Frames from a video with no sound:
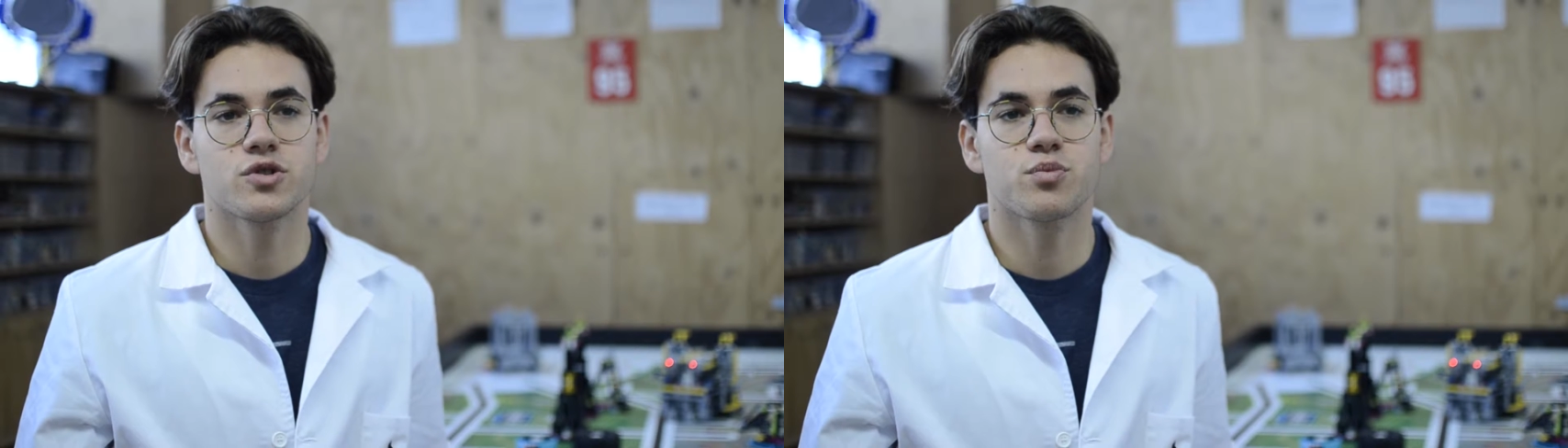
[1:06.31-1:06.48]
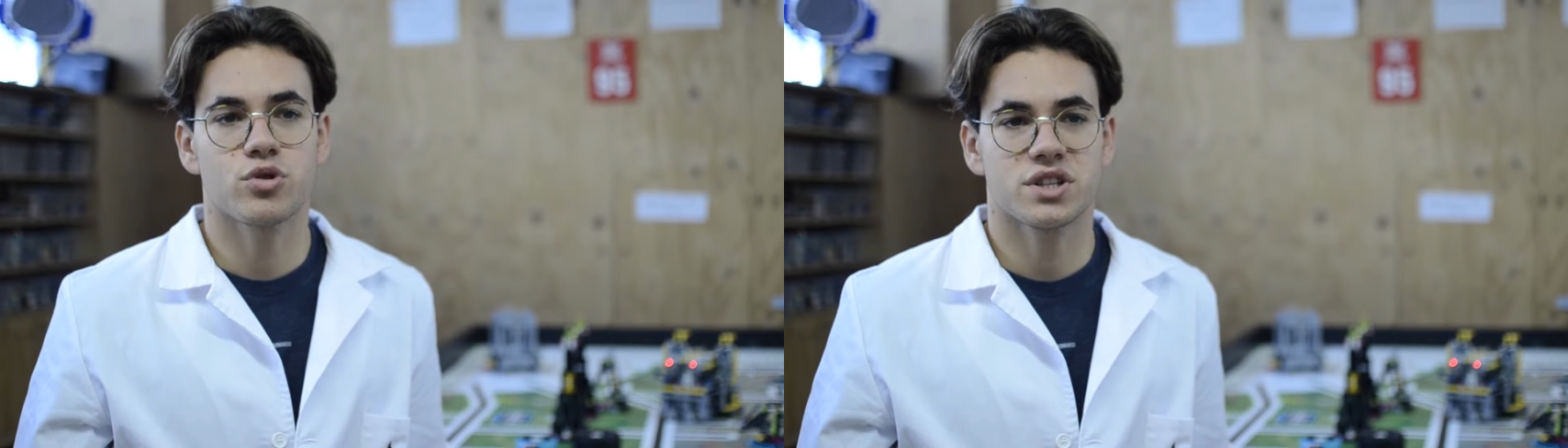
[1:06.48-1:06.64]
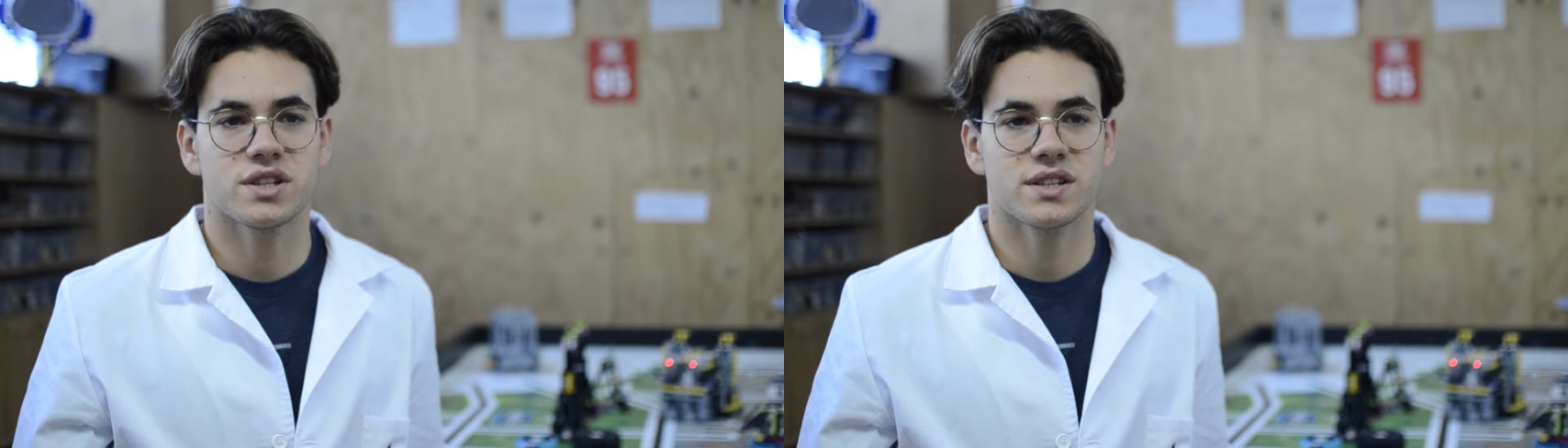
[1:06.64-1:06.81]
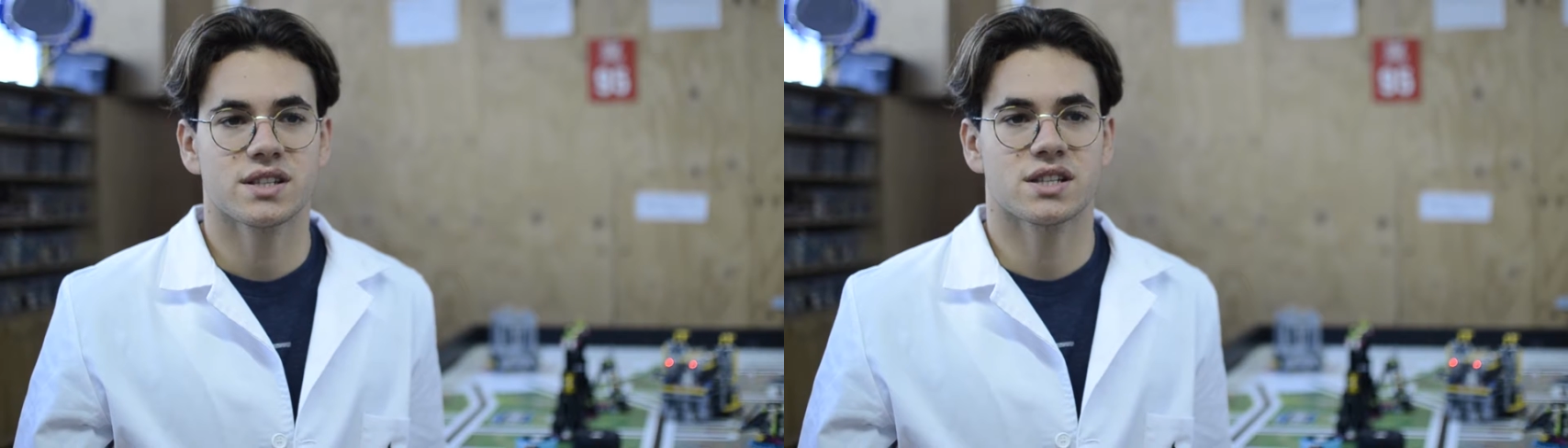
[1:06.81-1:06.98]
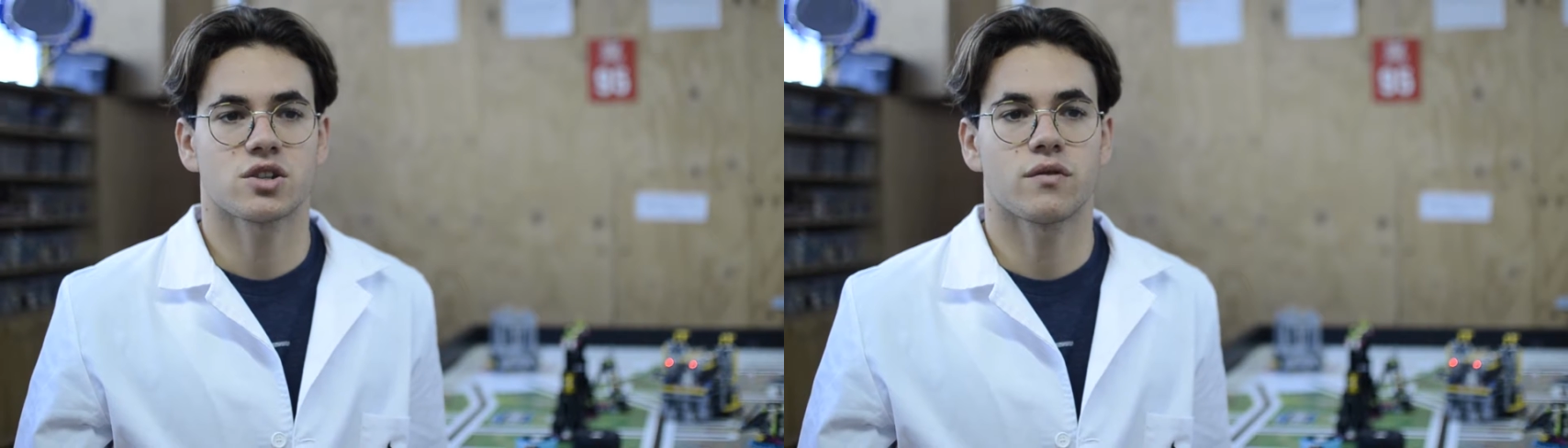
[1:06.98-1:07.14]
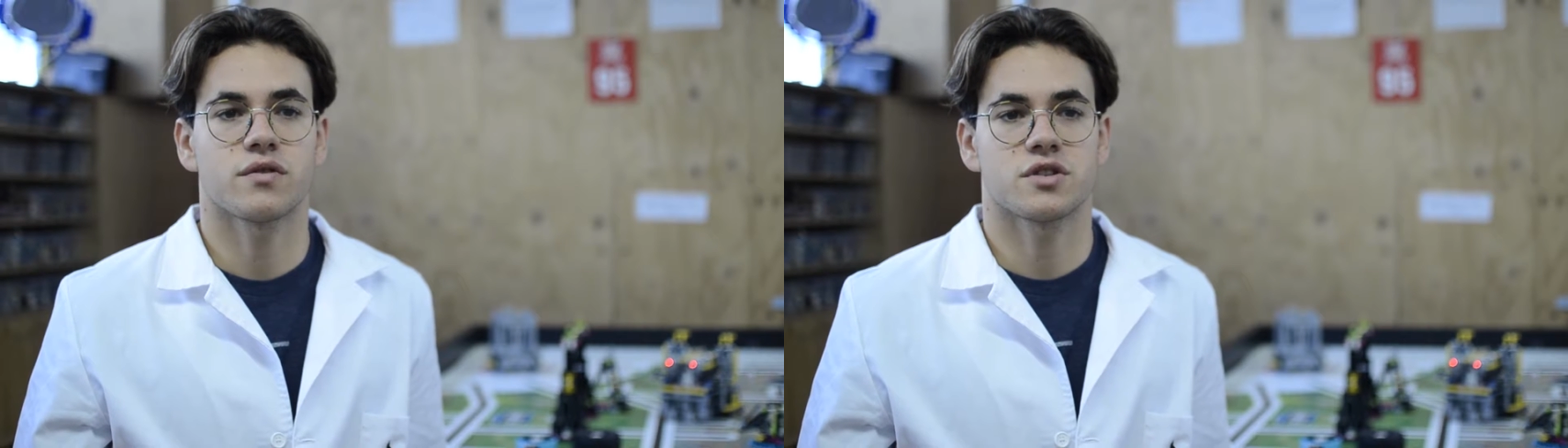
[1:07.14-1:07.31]
bridges
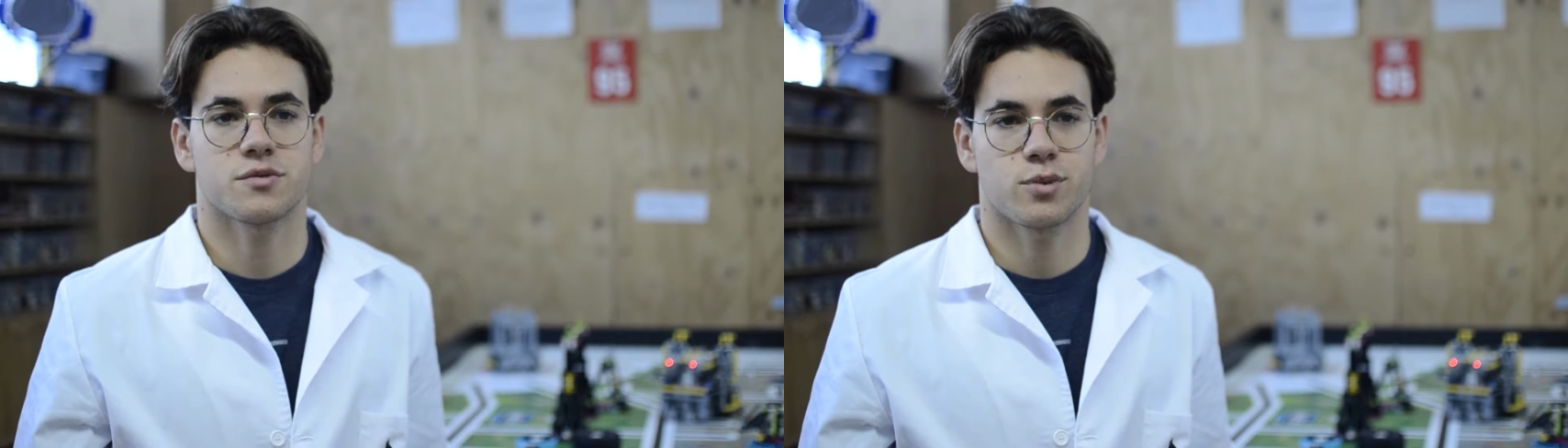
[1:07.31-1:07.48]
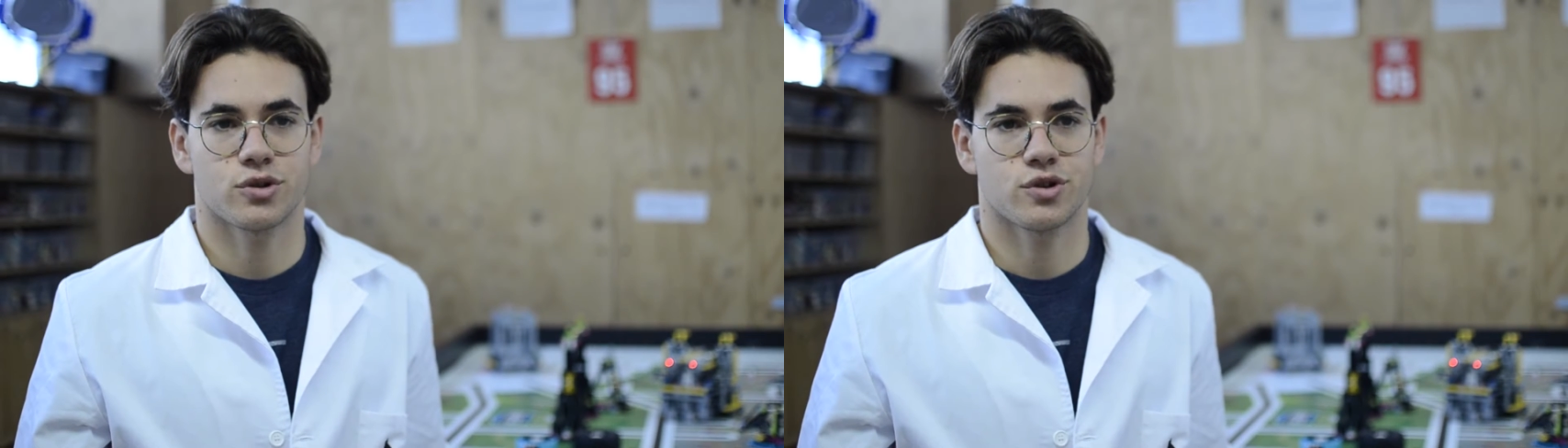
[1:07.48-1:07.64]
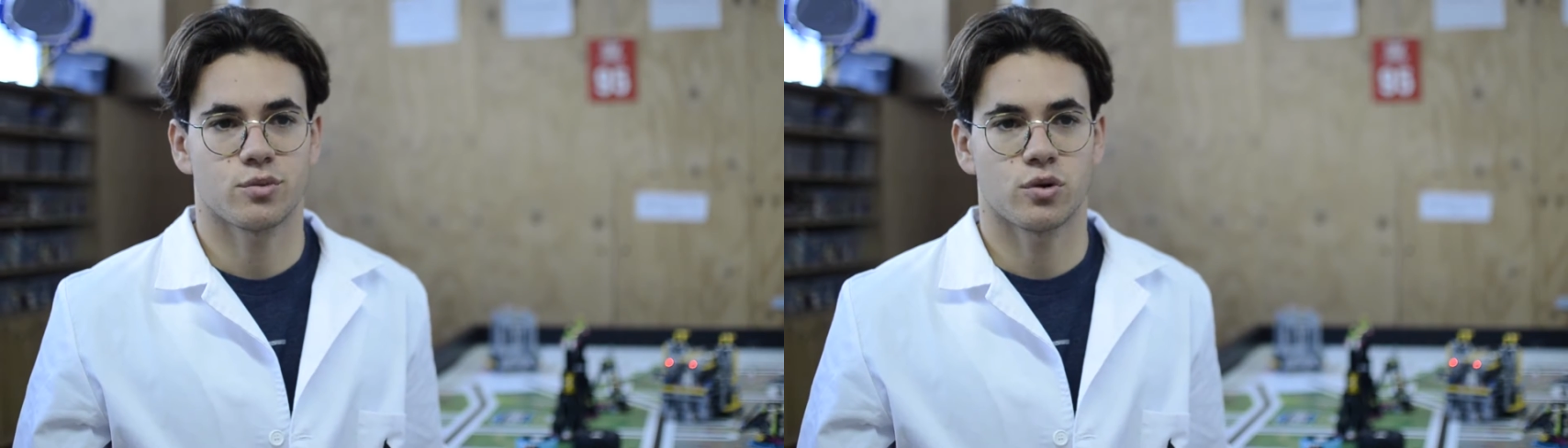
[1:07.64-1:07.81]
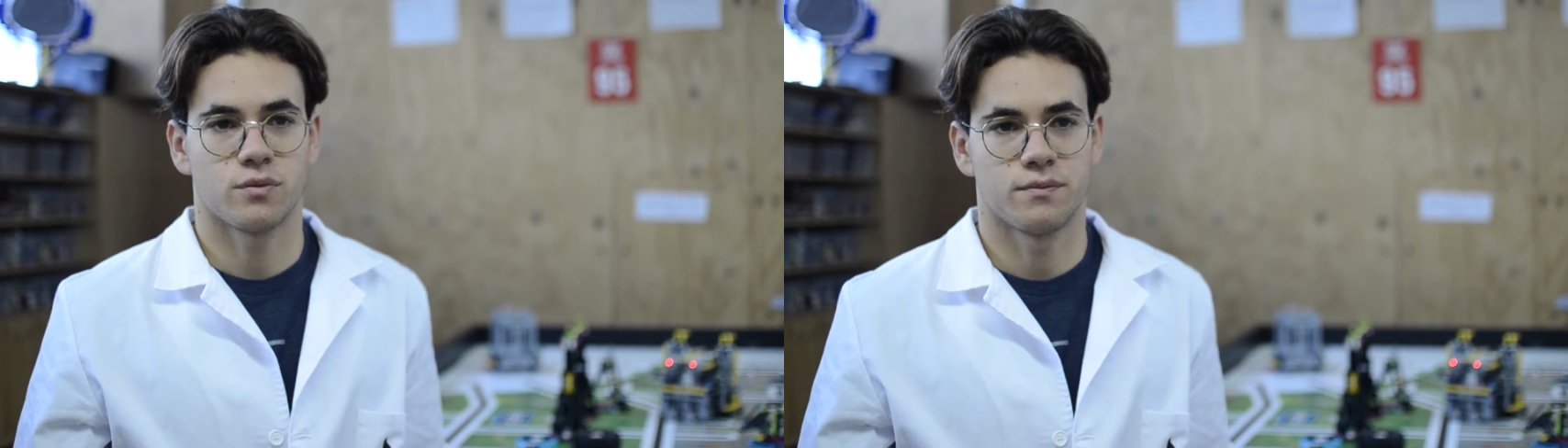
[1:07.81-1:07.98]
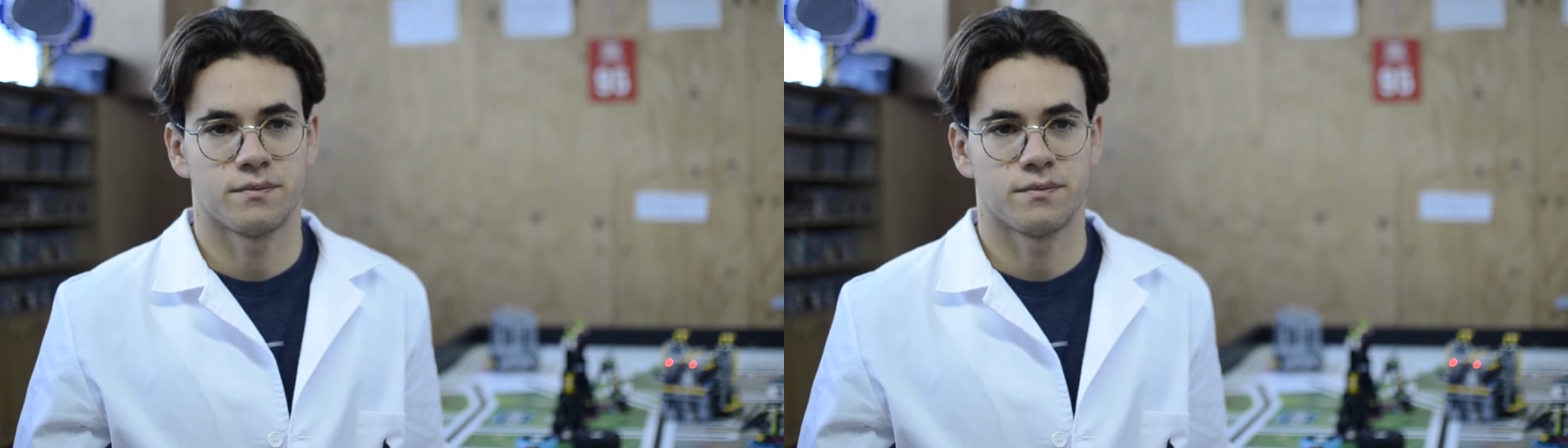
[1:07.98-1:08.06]
as often as possible.